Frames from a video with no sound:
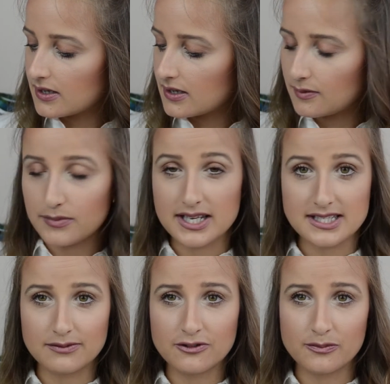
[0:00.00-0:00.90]
it makes
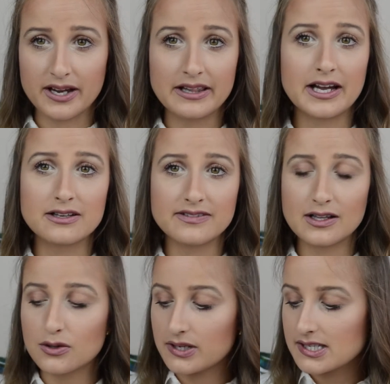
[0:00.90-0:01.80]
up for my lack of
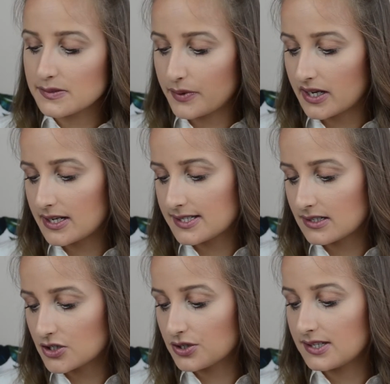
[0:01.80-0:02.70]
eloquence, but
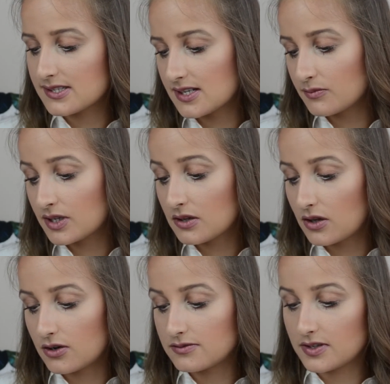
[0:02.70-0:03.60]
essentially cinnamon,
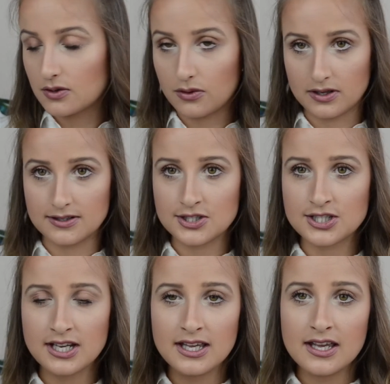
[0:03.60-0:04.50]
clove, and orange.
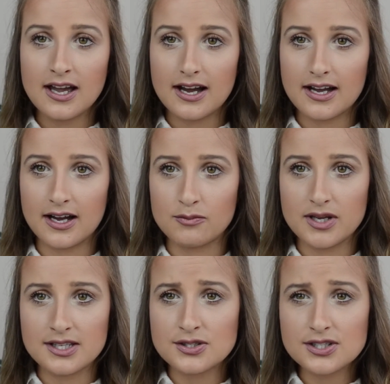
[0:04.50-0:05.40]

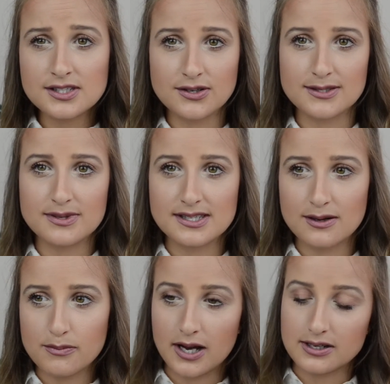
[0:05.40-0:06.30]
It's just Christmas in a
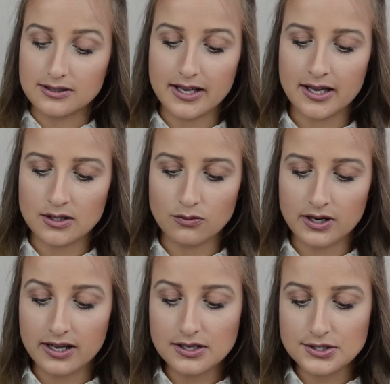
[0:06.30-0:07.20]
bottle. And what
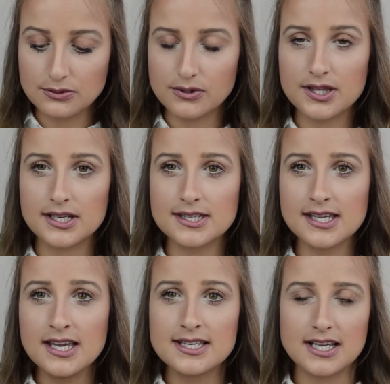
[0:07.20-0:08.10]
I do with this
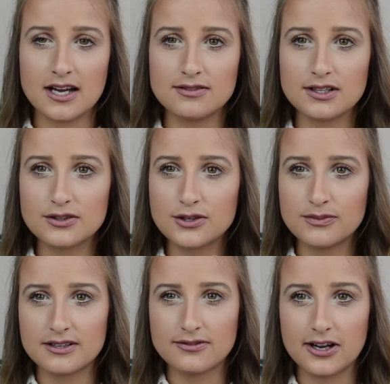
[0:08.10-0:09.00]
is I have a little
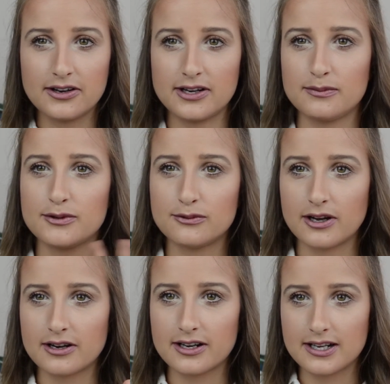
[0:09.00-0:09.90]
humidifier and I put
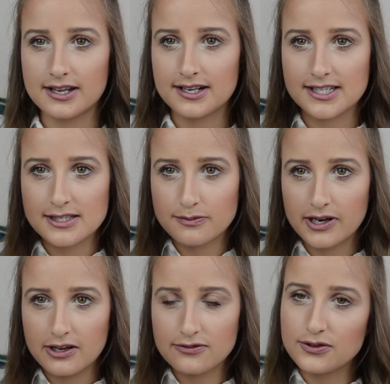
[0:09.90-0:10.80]
water in it and I
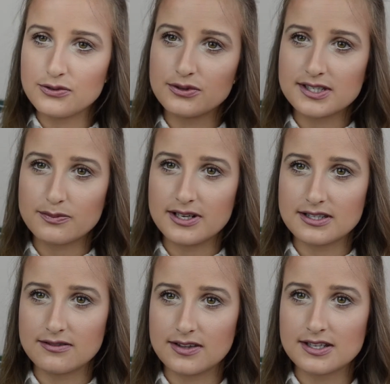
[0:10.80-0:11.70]
spray a few sprays
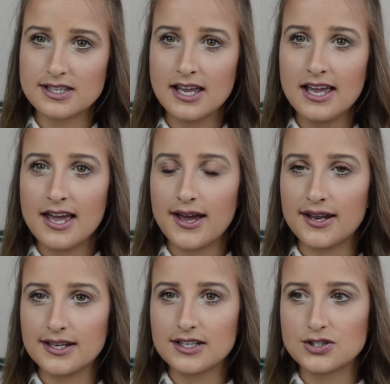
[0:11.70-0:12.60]
of this,
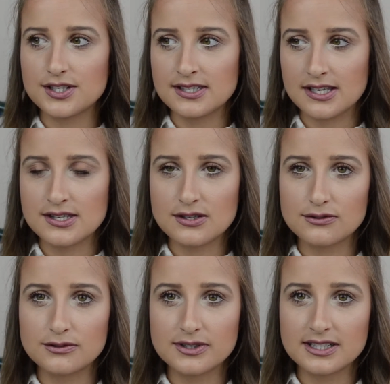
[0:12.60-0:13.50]
and it just scents the
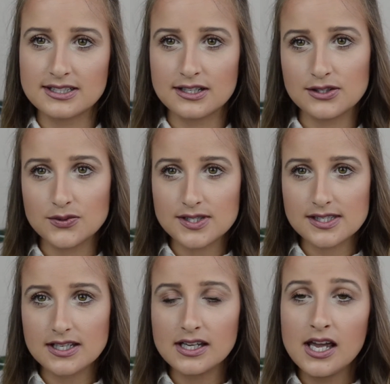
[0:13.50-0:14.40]
room
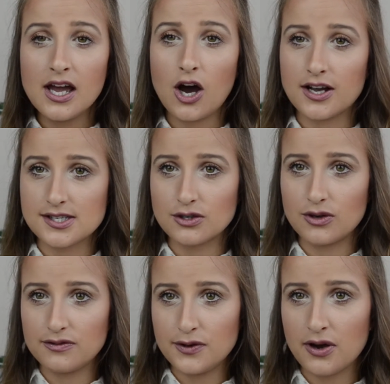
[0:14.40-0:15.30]
continuously. Also,
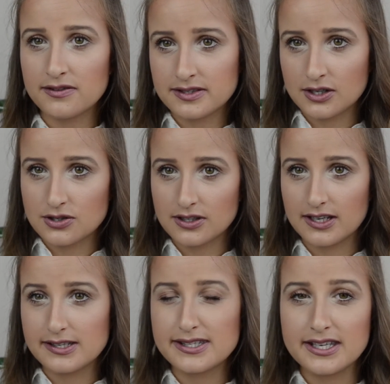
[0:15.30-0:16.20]
if you have central
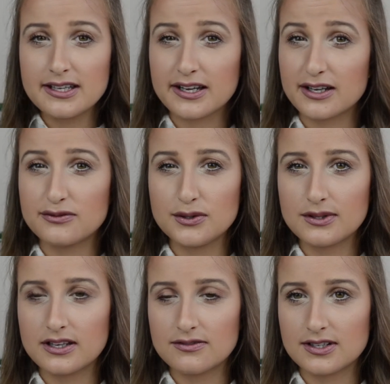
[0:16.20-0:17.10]
AC, like if you
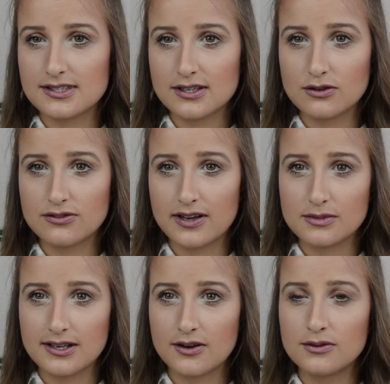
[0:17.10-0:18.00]
live in a single
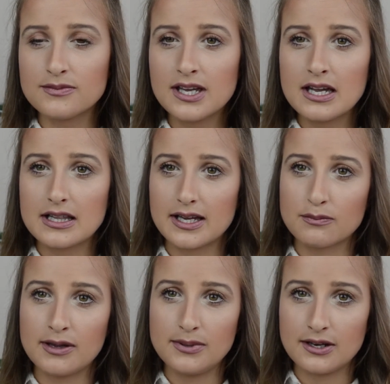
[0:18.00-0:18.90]
family home,
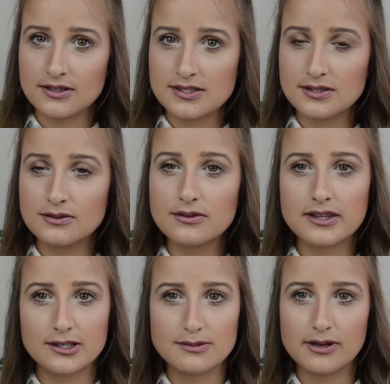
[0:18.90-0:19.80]
like my parents do,
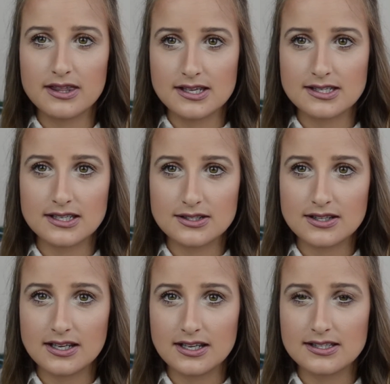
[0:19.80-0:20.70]
they'll spray this into
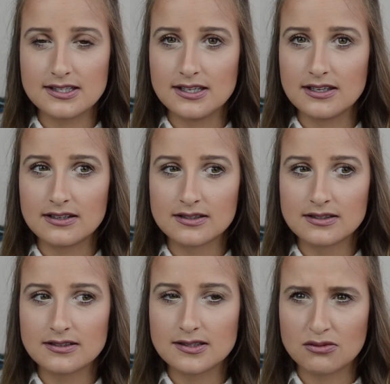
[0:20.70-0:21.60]
the AC
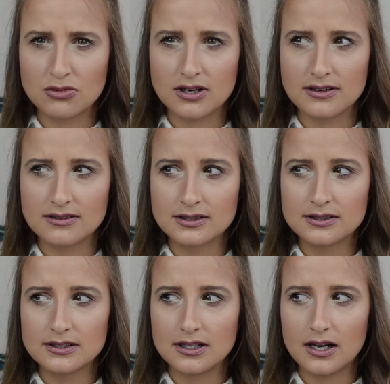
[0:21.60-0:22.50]
somewhere.
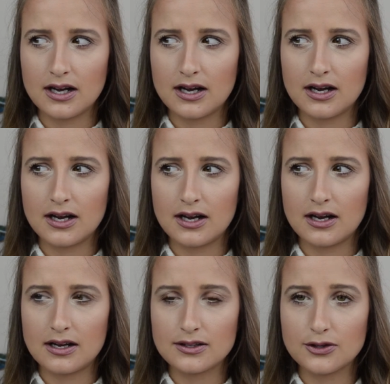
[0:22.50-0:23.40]

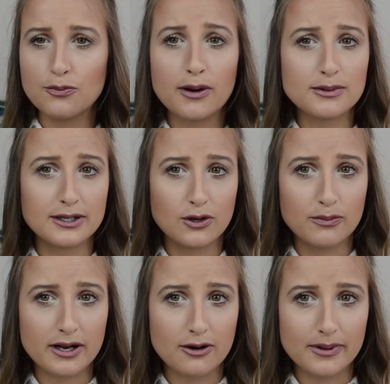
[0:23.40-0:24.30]
You probably know
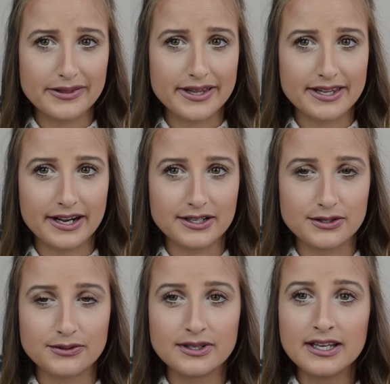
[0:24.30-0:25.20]
better about that than I
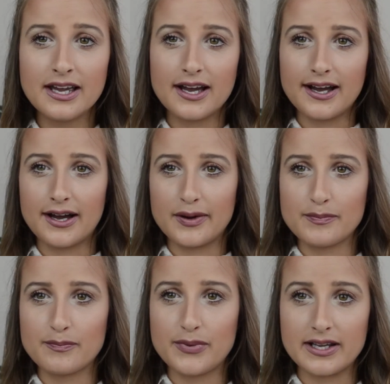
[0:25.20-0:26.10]
do.
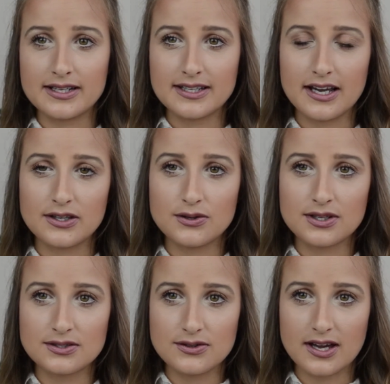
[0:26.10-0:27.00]
But yeah, you
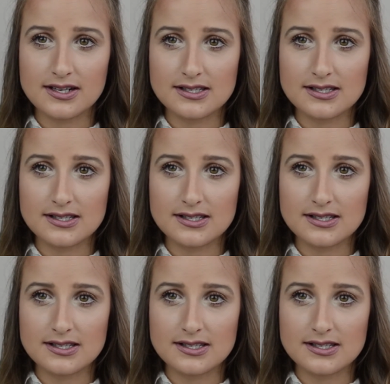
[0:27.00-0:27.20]
can do that